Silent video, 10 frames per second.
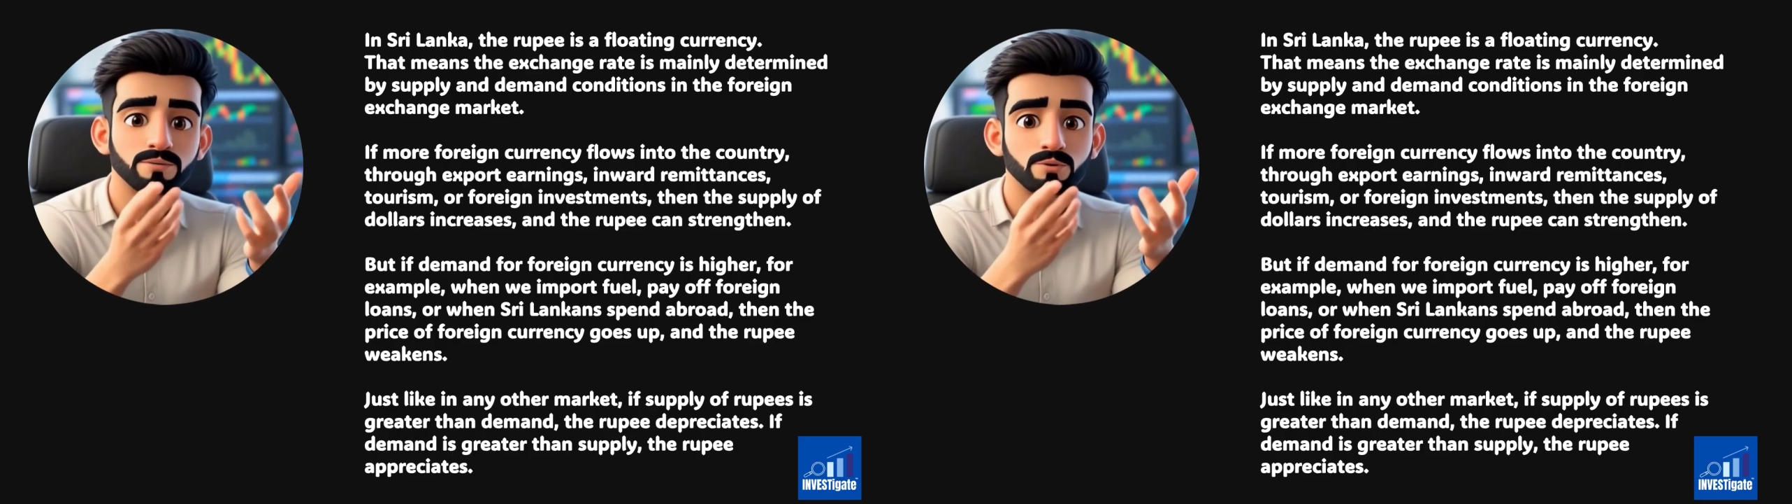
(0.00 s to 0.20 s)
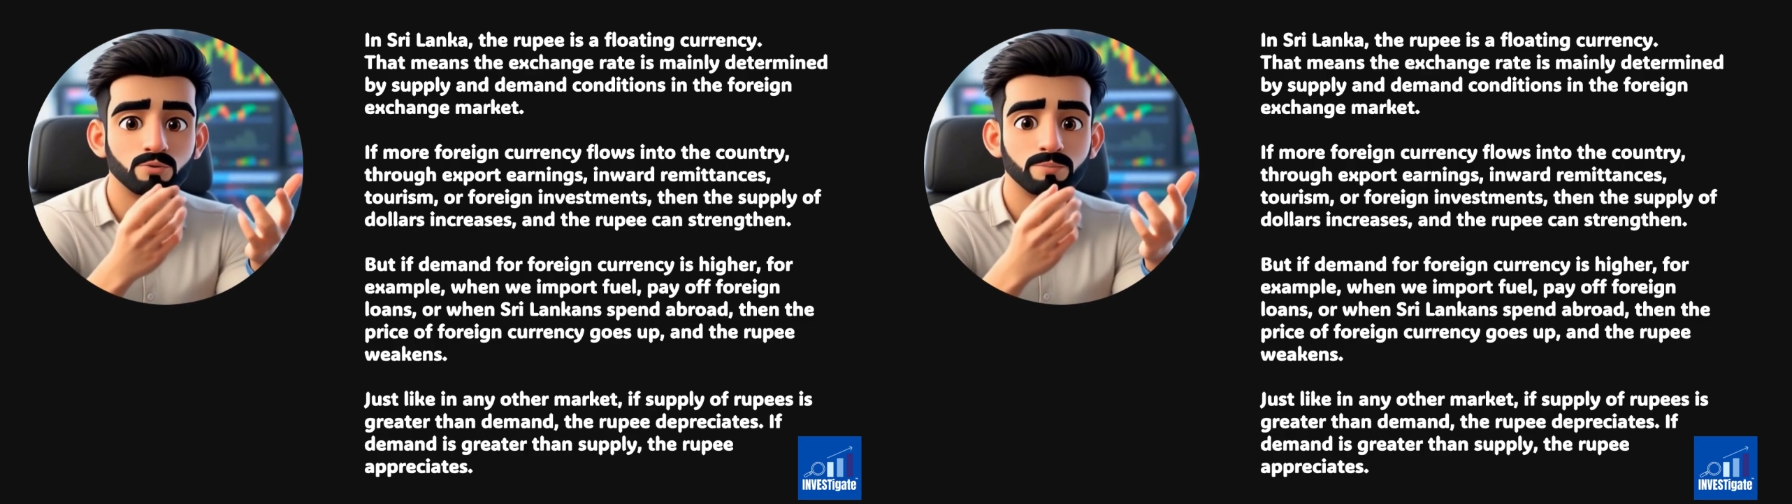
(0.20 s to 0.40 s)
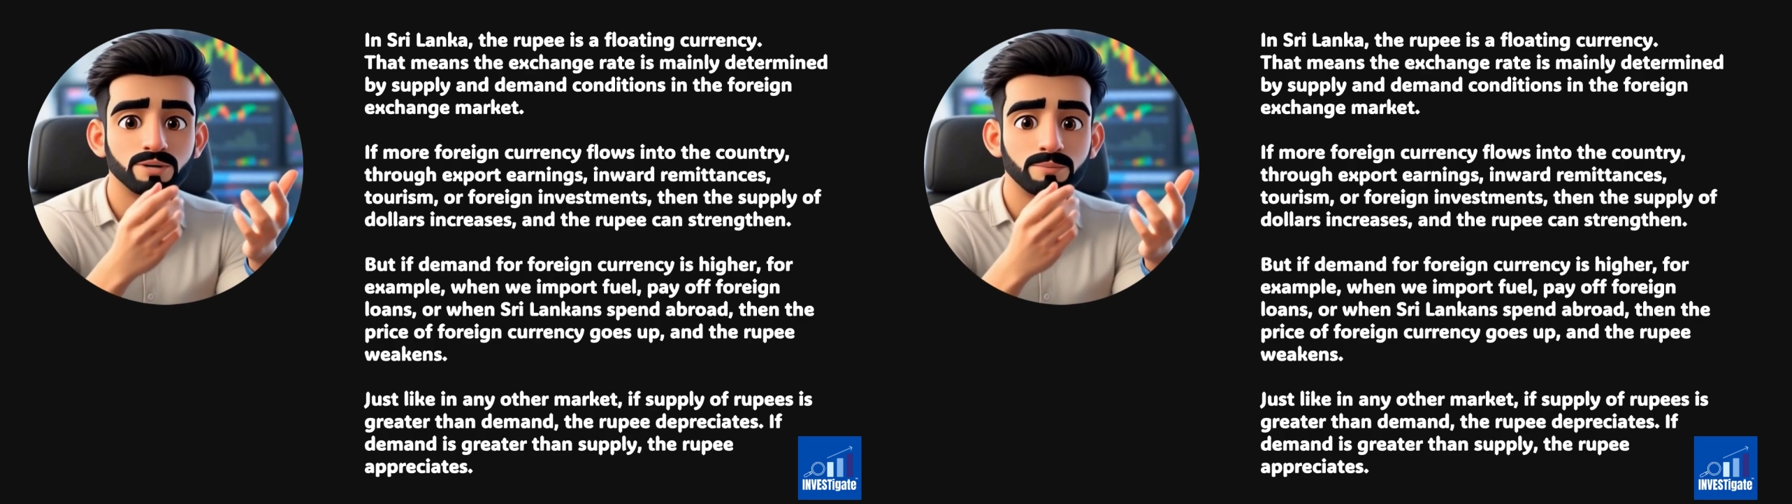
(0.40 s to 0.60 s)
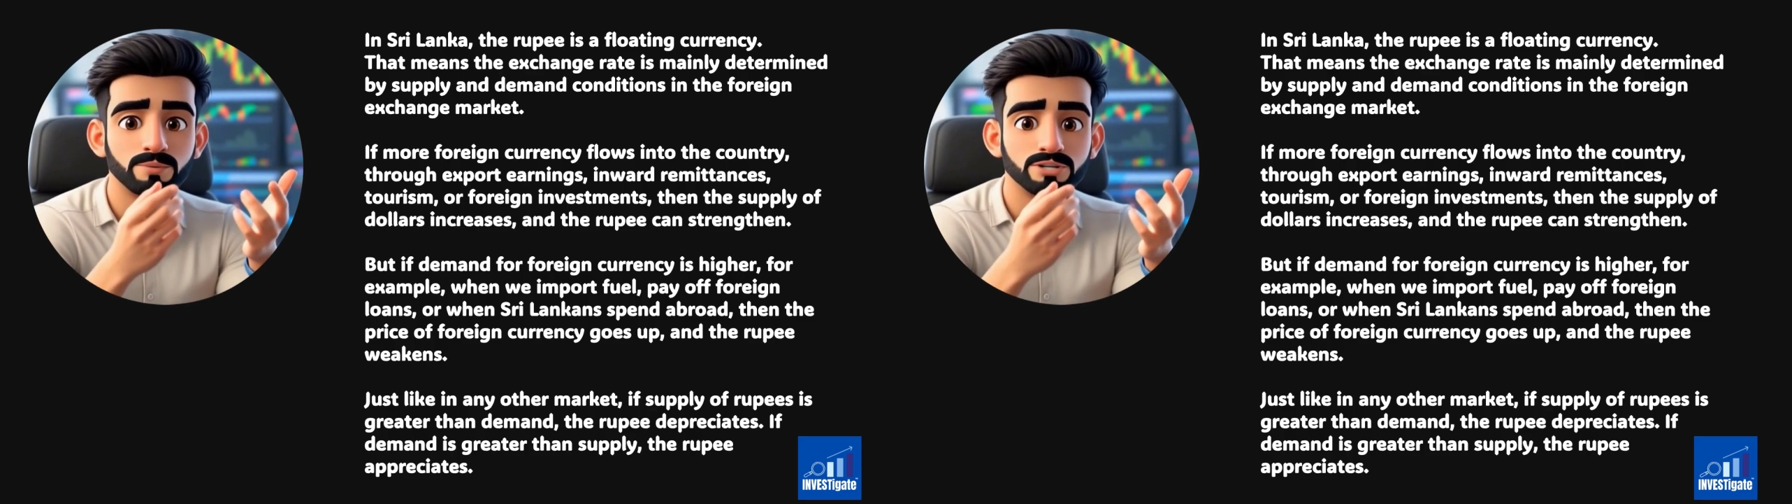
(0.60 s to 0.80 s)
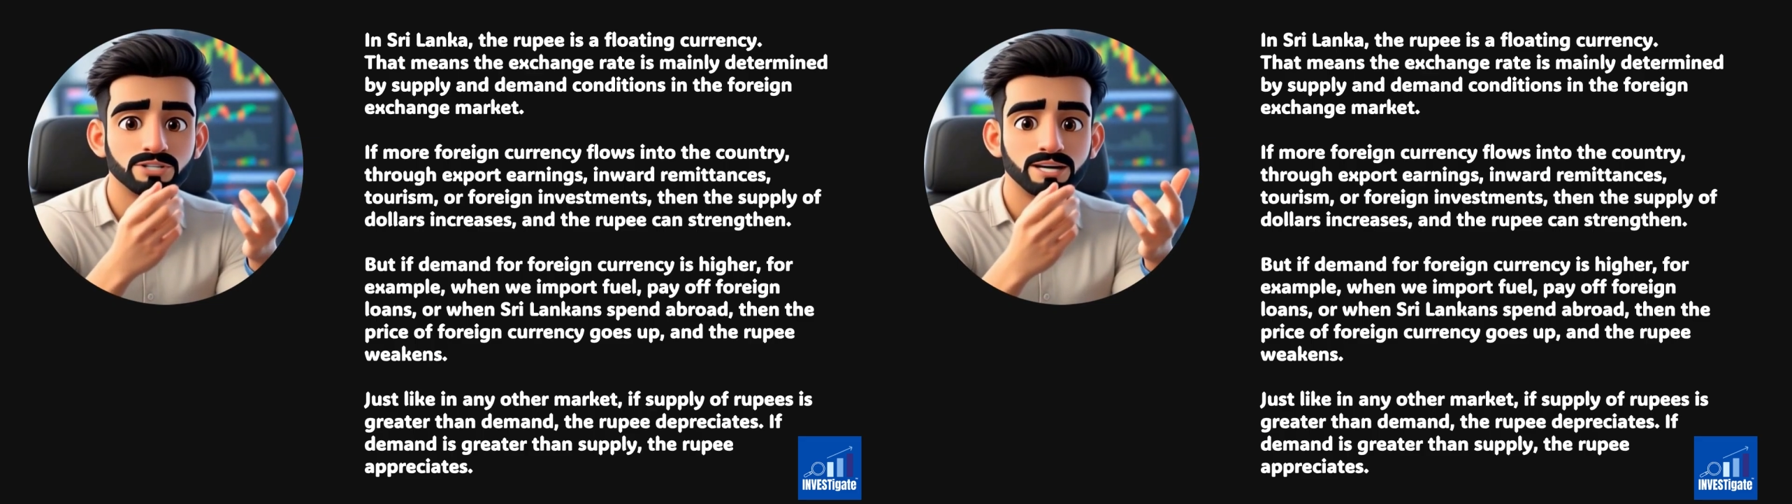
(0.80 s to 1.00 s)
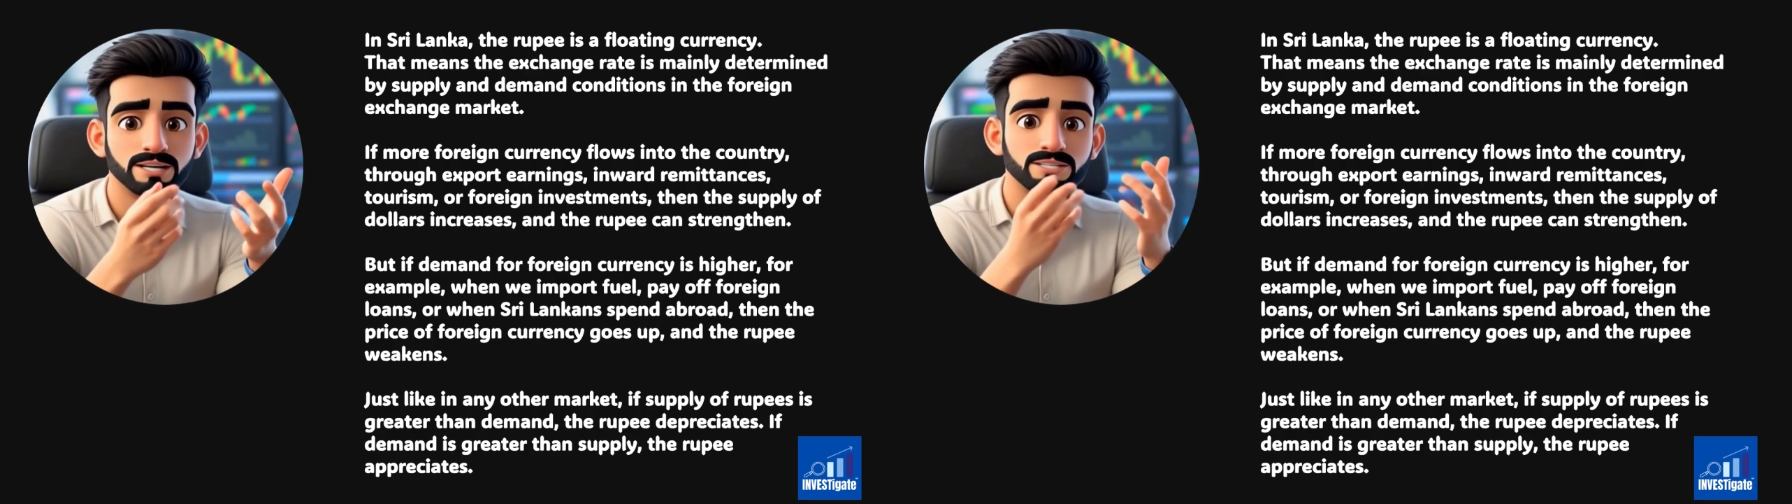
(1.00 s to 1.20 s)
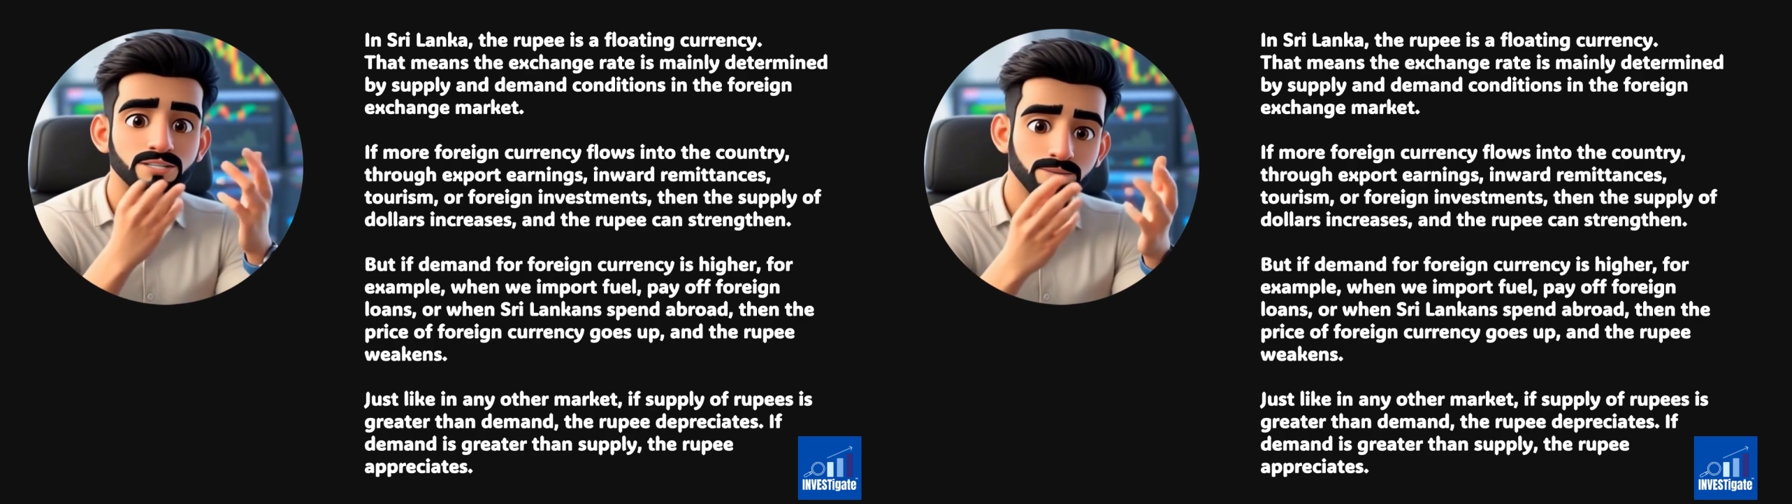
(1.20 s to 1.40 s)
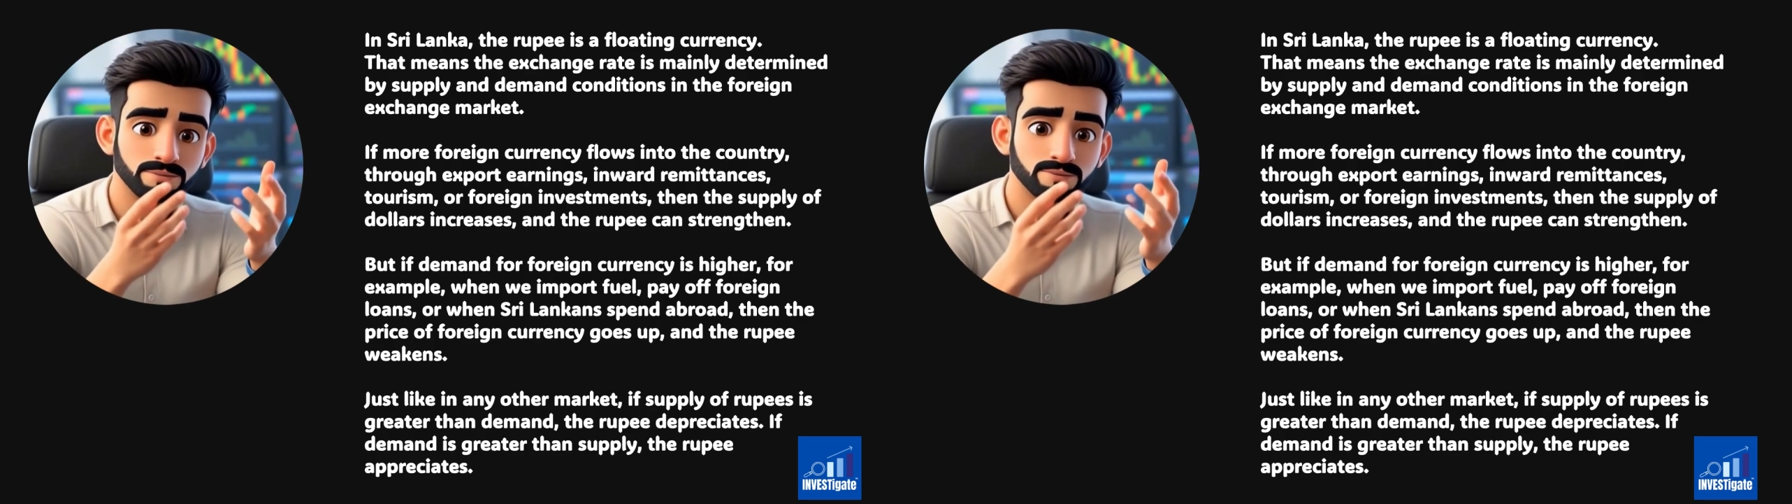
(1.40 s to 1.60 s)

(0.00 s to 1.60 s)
the rupee depreciates.